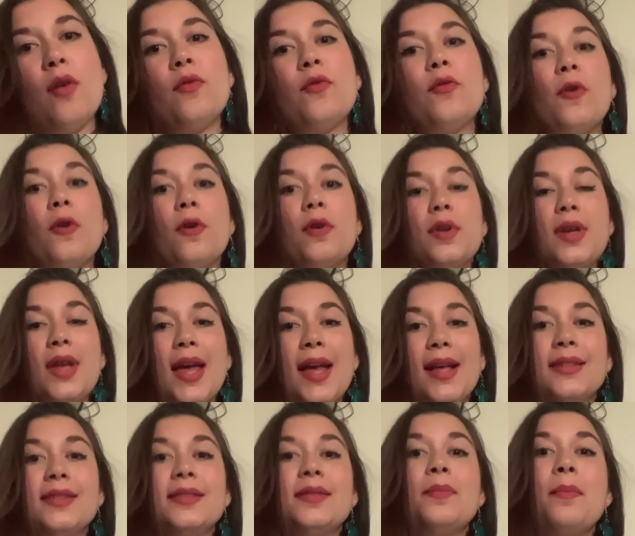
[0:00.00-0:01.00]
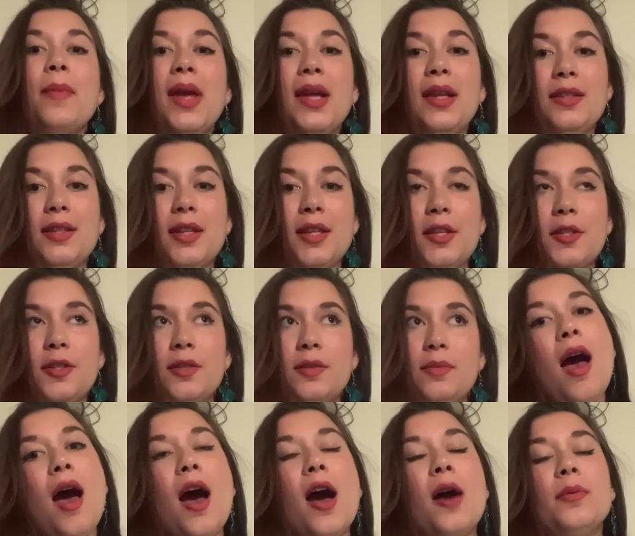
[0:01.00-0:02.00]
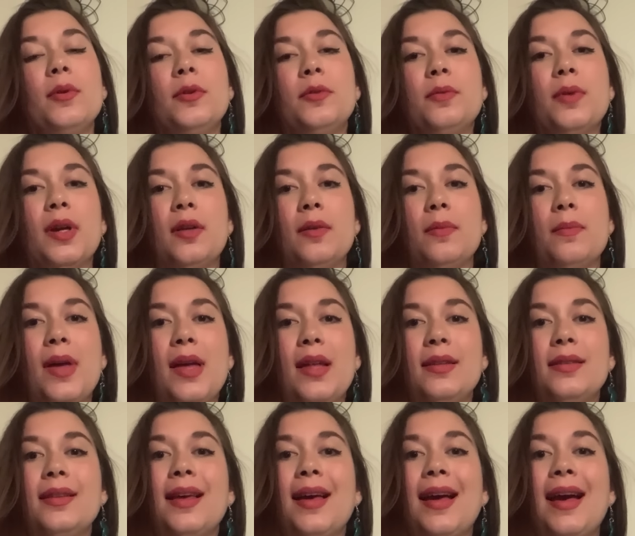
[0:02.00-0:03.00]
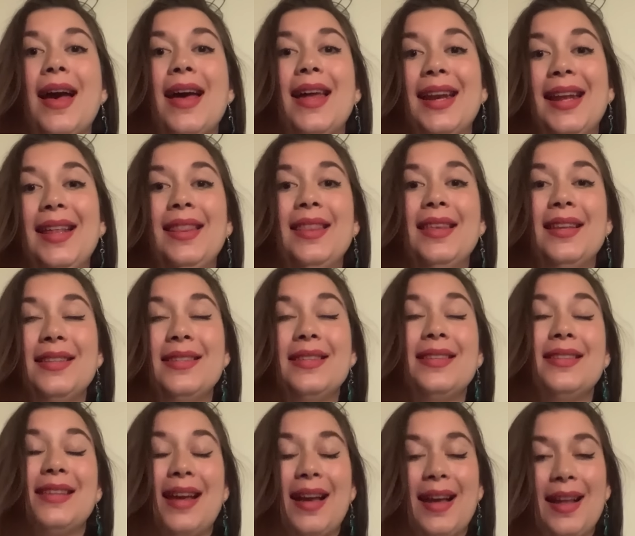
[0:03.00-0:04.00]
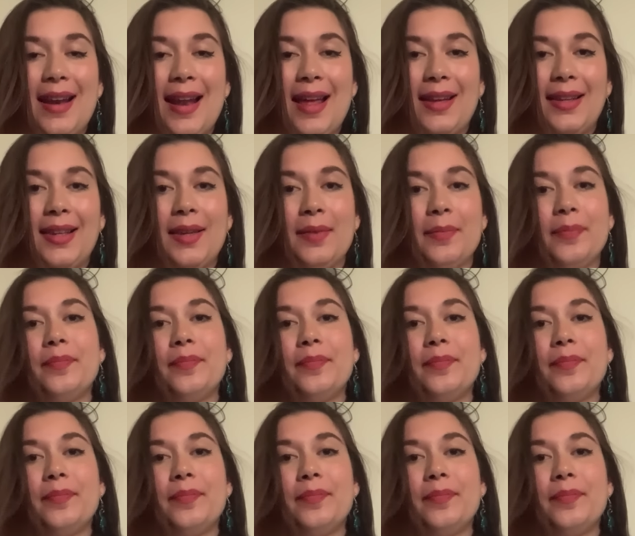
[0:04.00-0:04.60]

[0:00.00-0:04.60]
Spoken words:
For next main dish, I would recommend Garides Saganaki.